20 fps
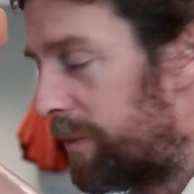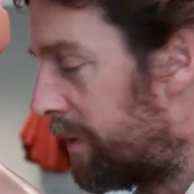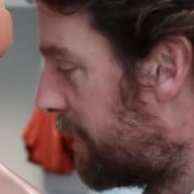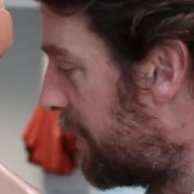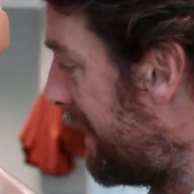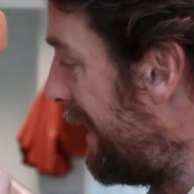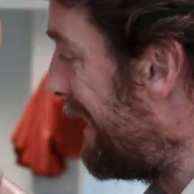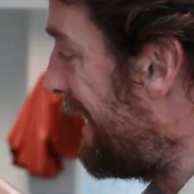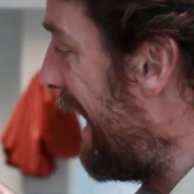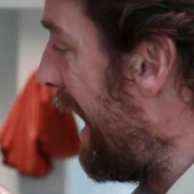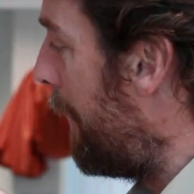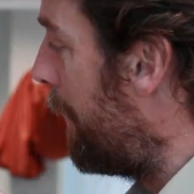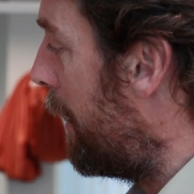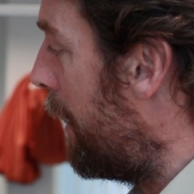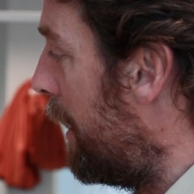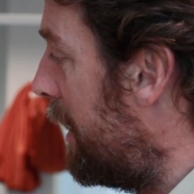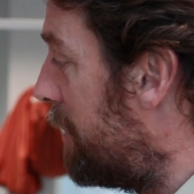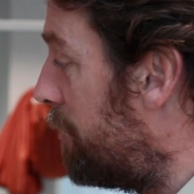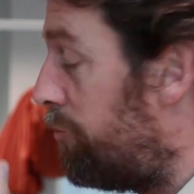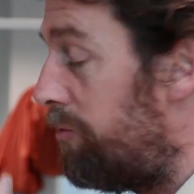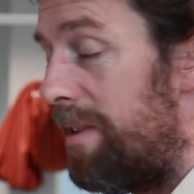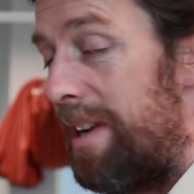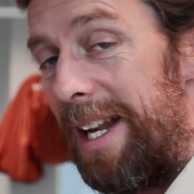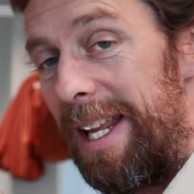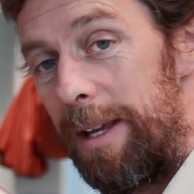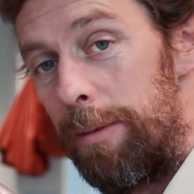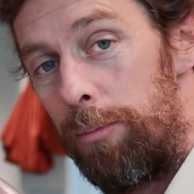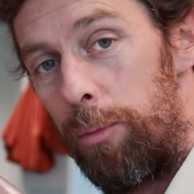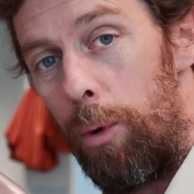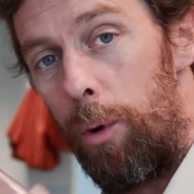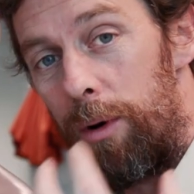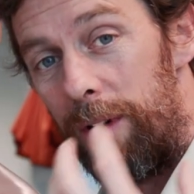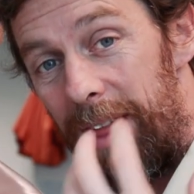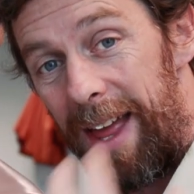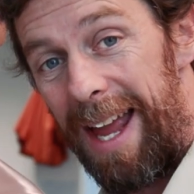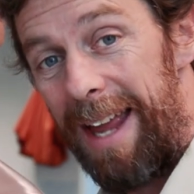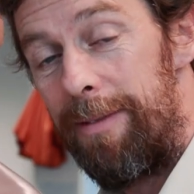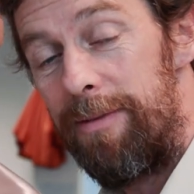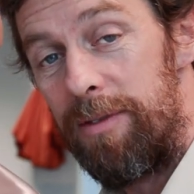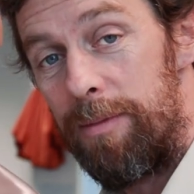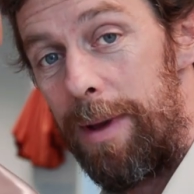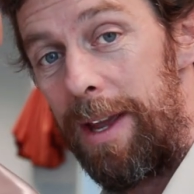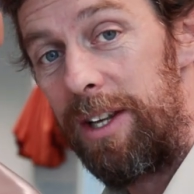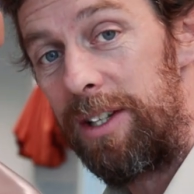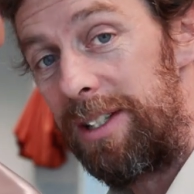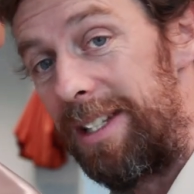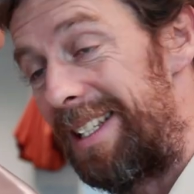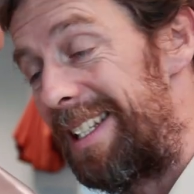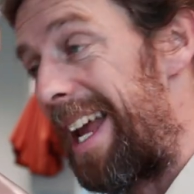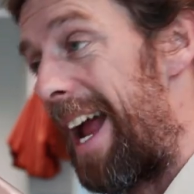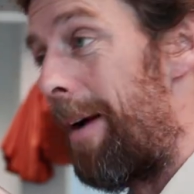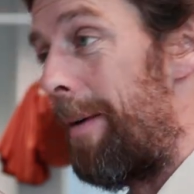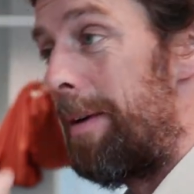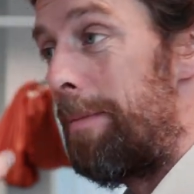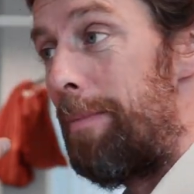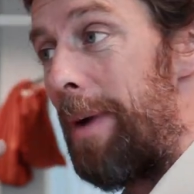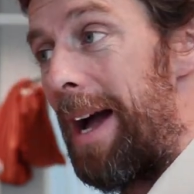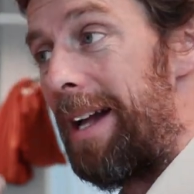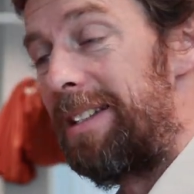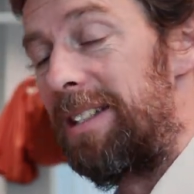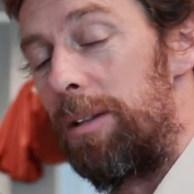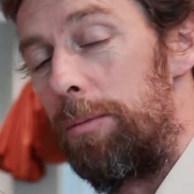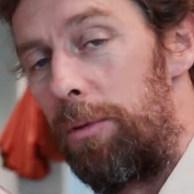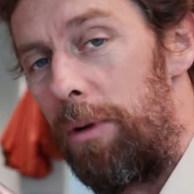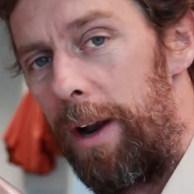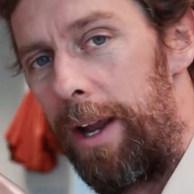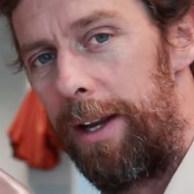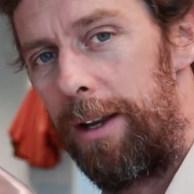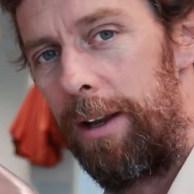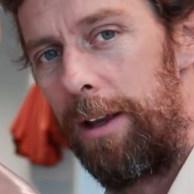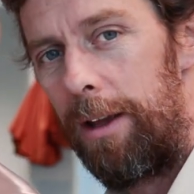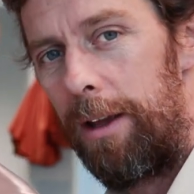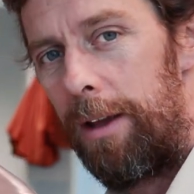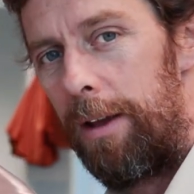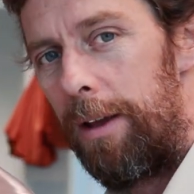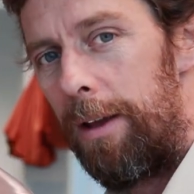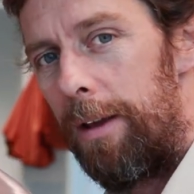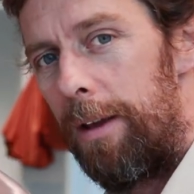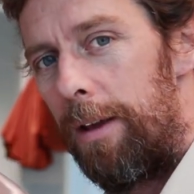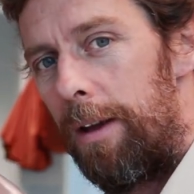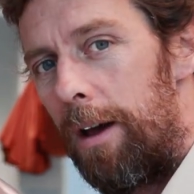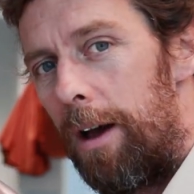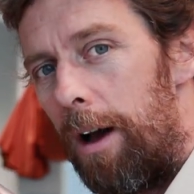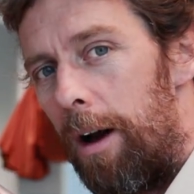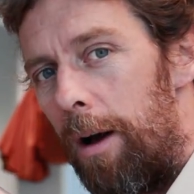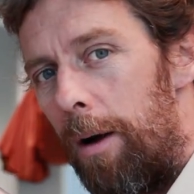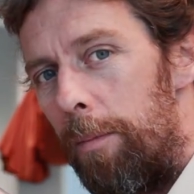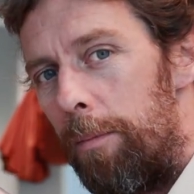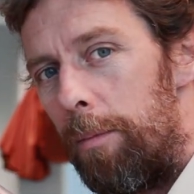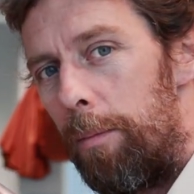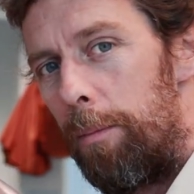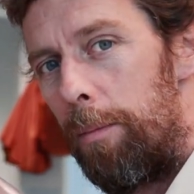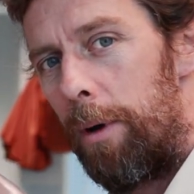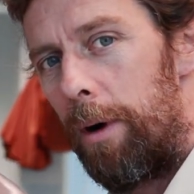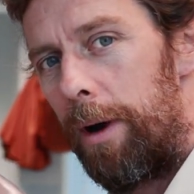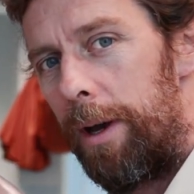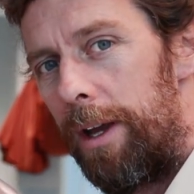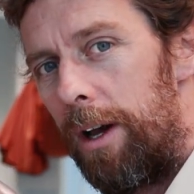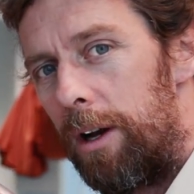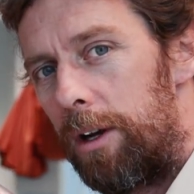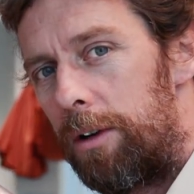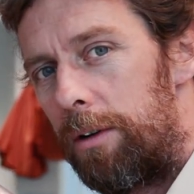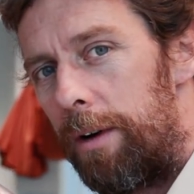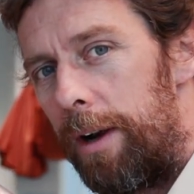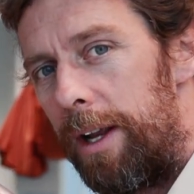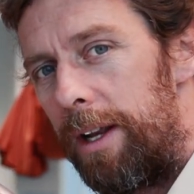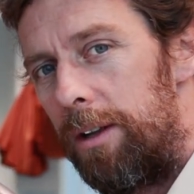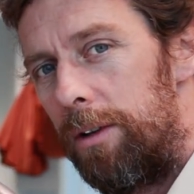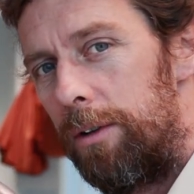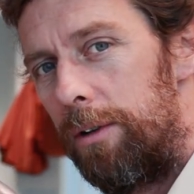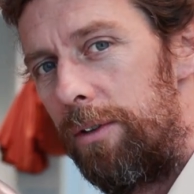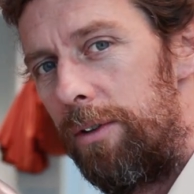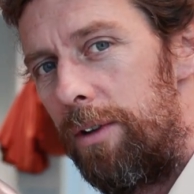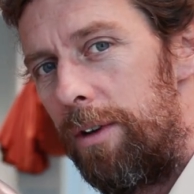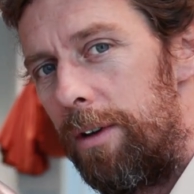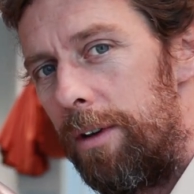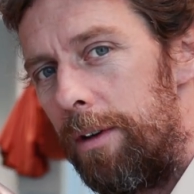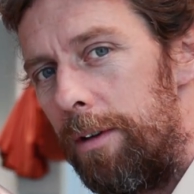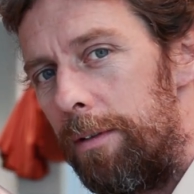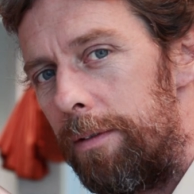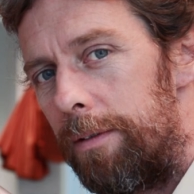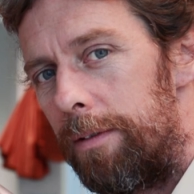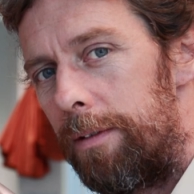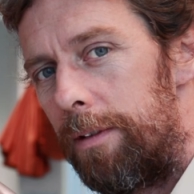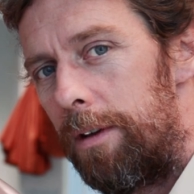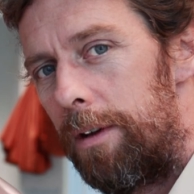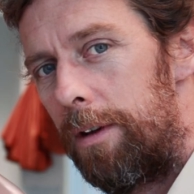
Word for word: So this area is really important. That information is carried back to the brain um, by a cranial nerve.